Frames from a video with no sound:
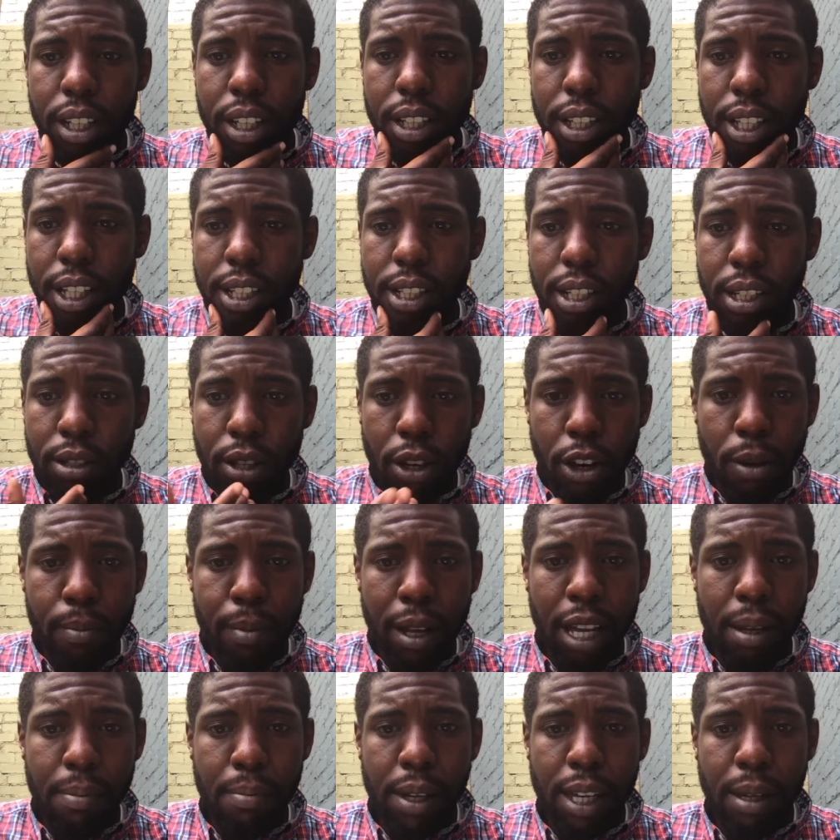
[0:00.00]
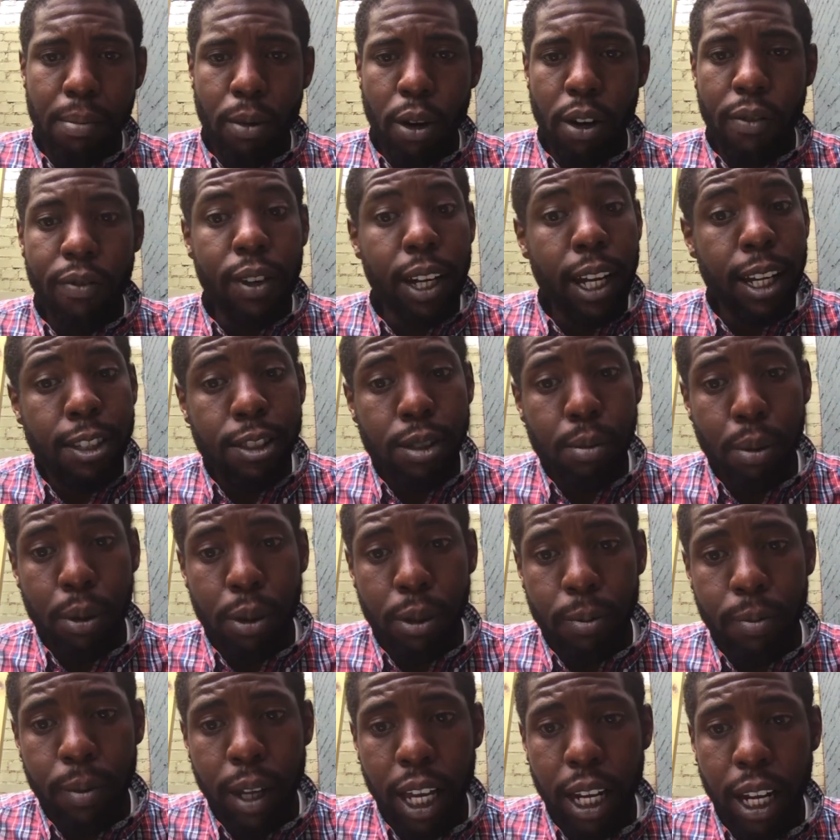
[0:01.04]
This in turn made me more
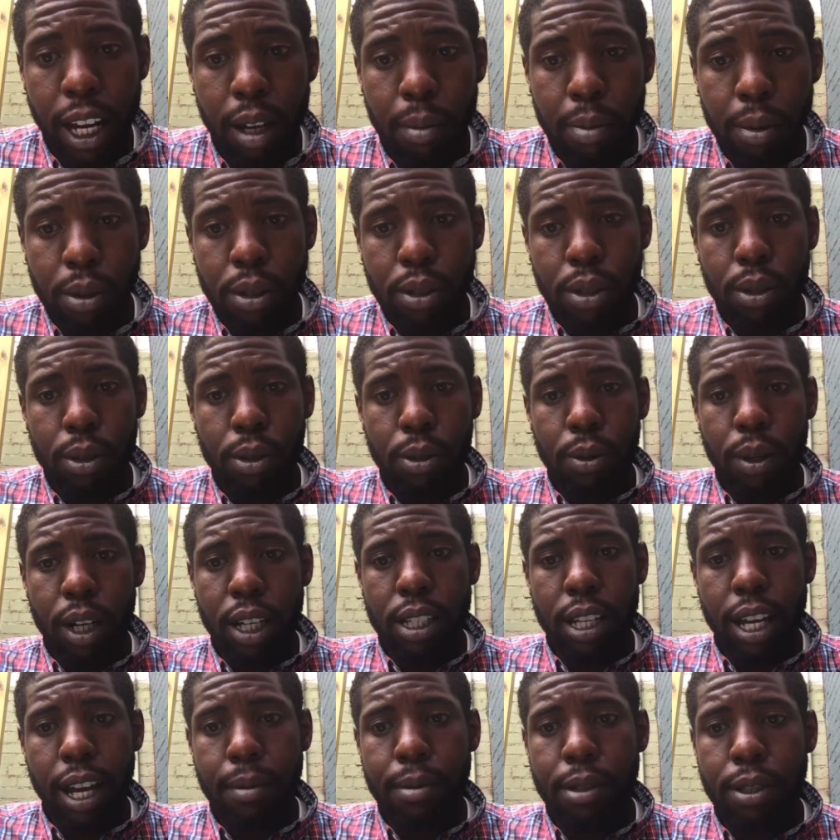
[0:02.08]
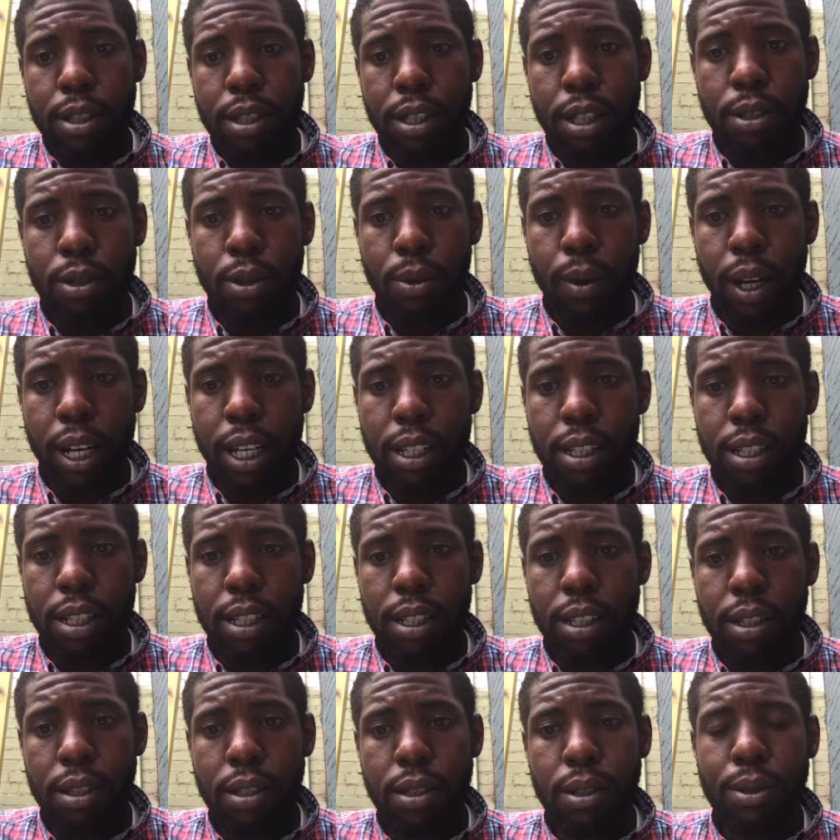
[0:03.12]
flexible and able to adapt to
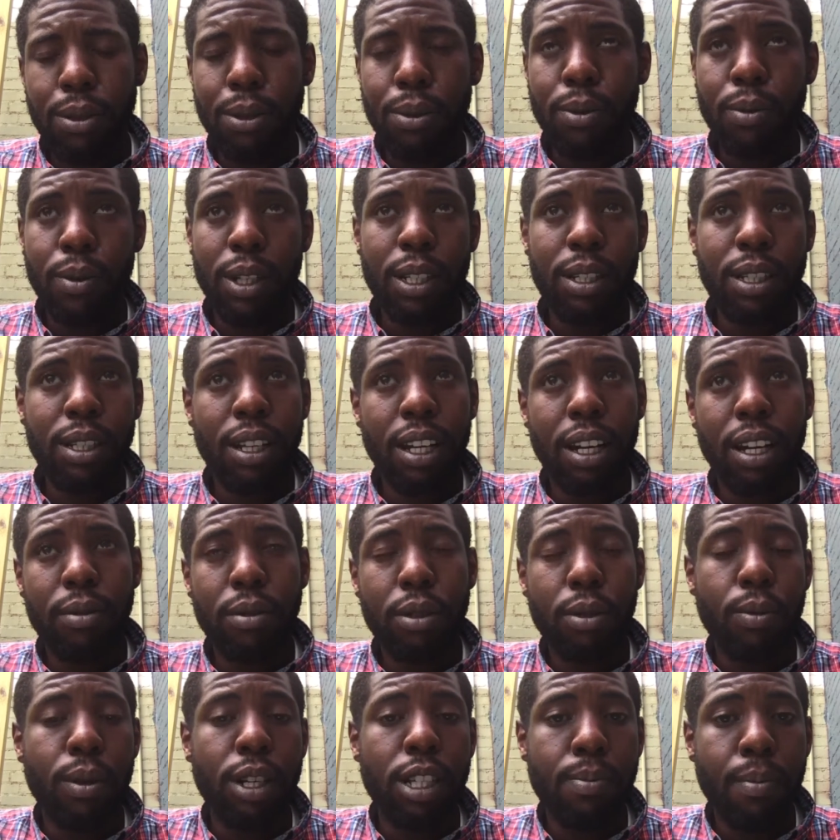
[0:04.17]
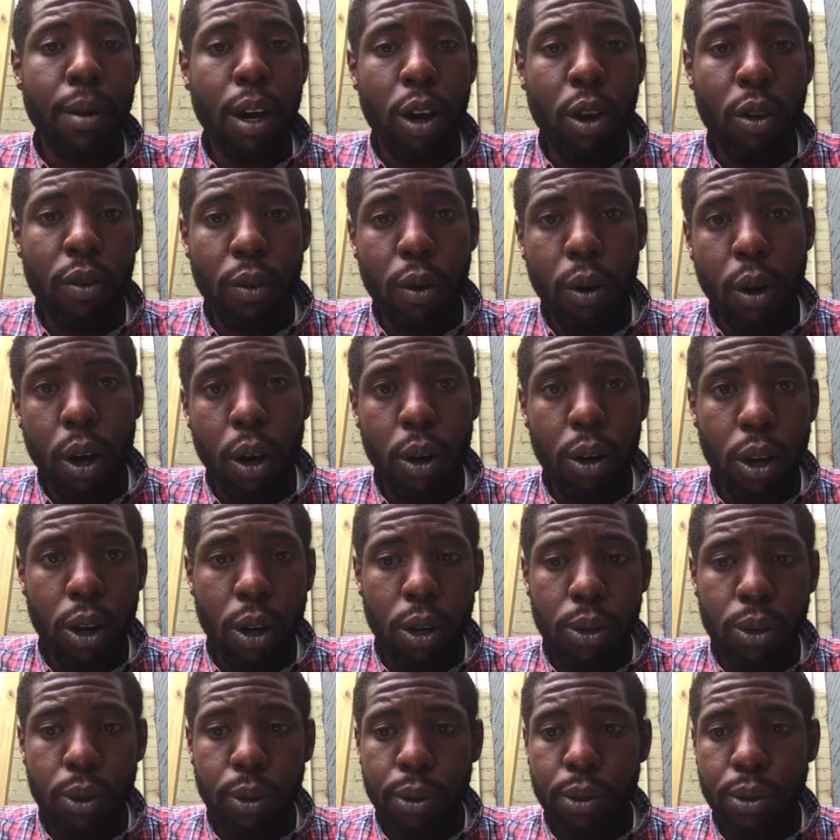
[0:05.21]
situations to reach my overall
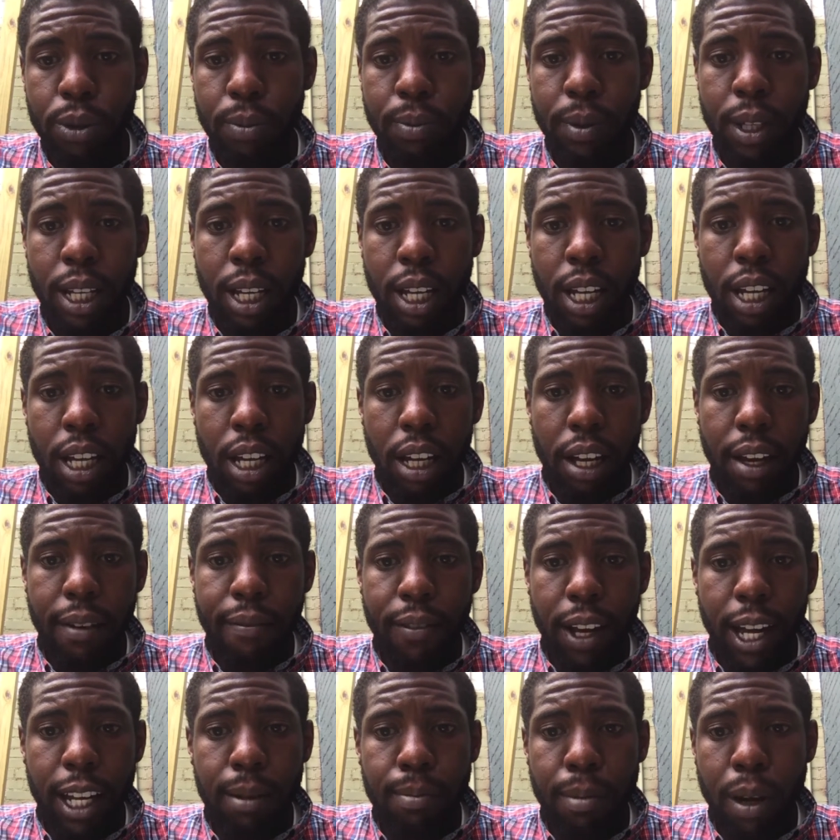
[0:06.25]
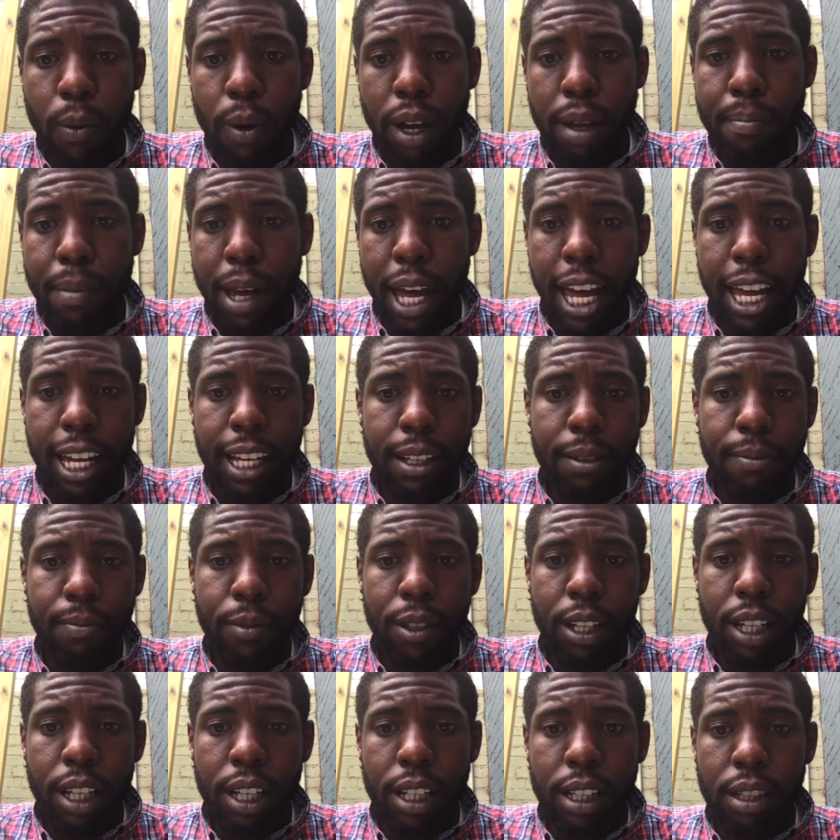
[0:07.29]
goals. I'm finding my way back
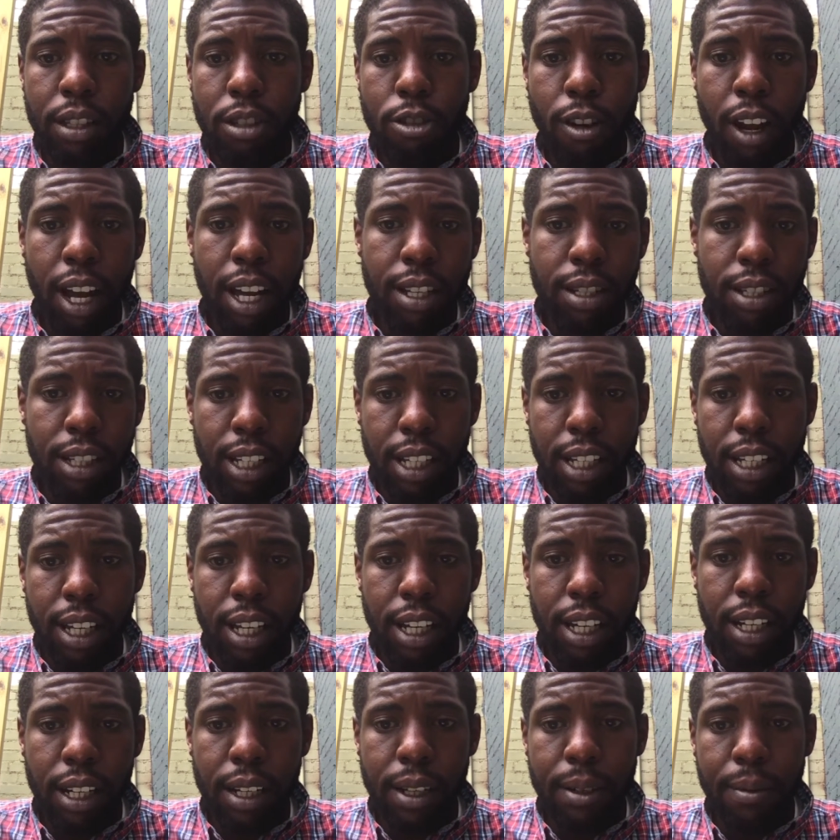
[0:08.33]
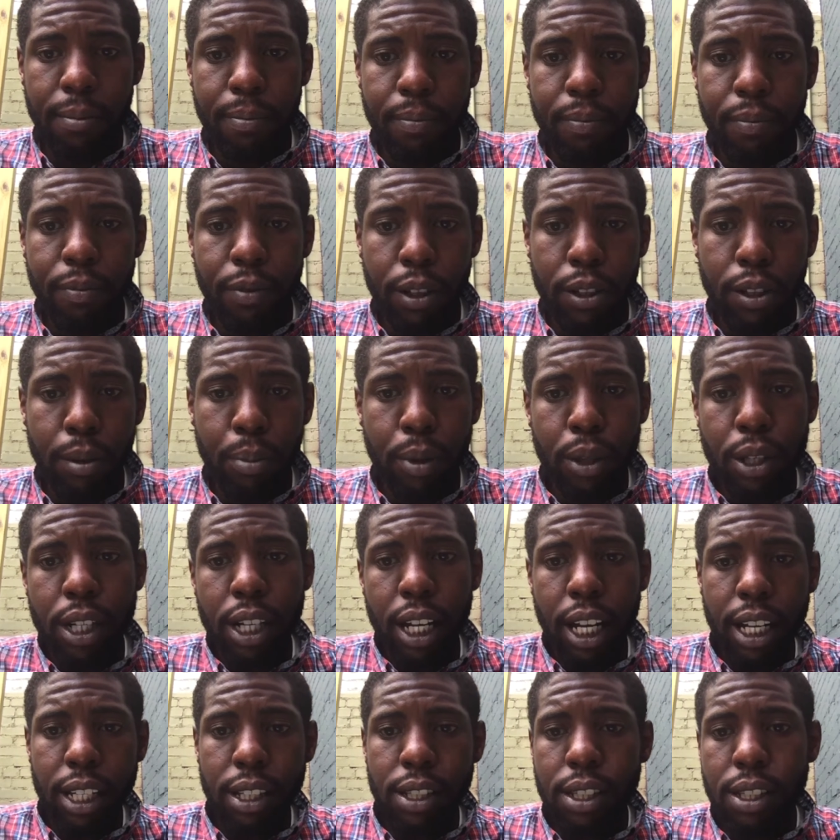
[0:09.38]
strategy from the book
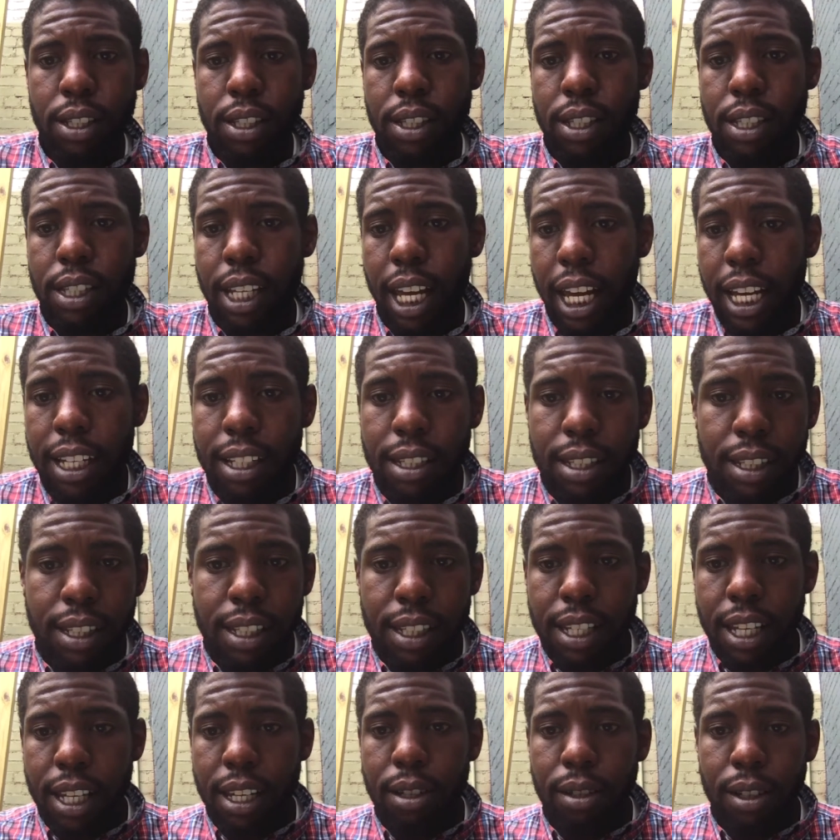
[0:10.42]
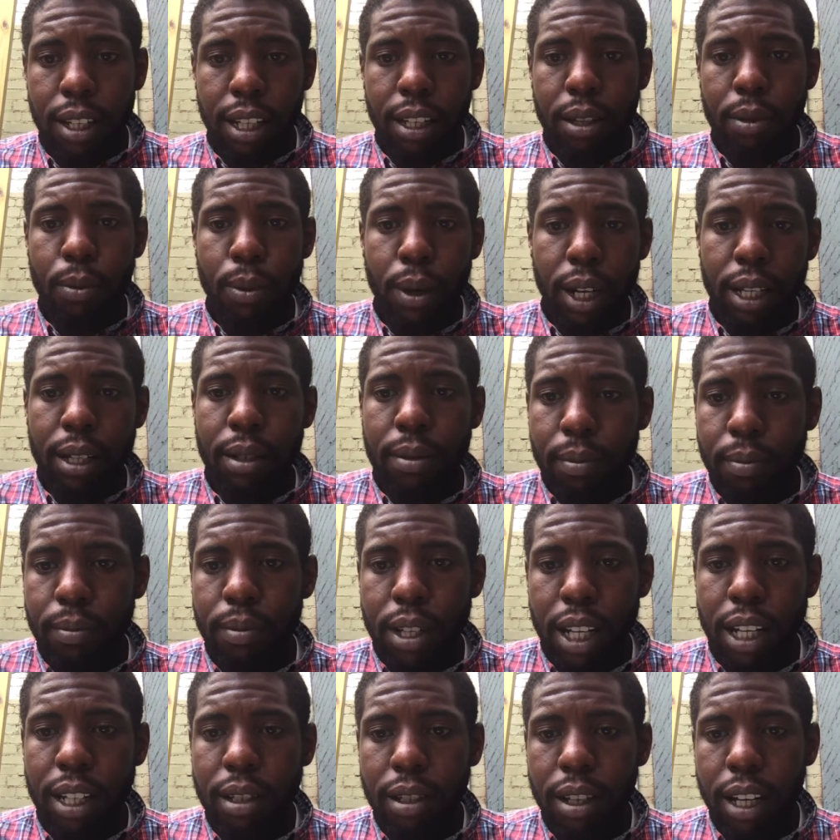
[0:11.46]
incites dealing with
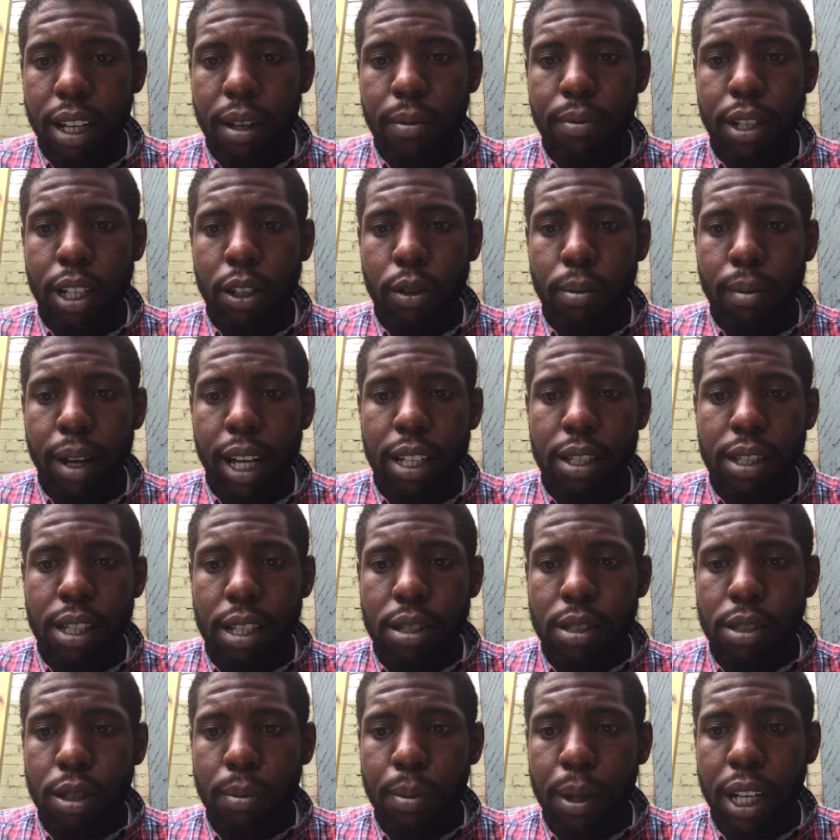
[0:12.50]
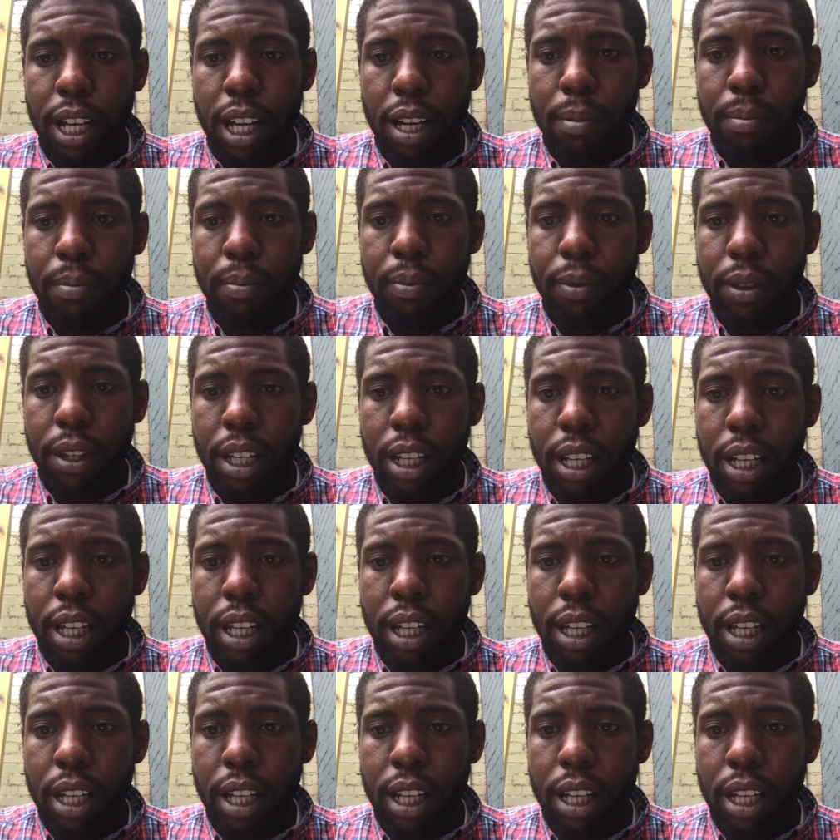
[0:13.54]
my decision to become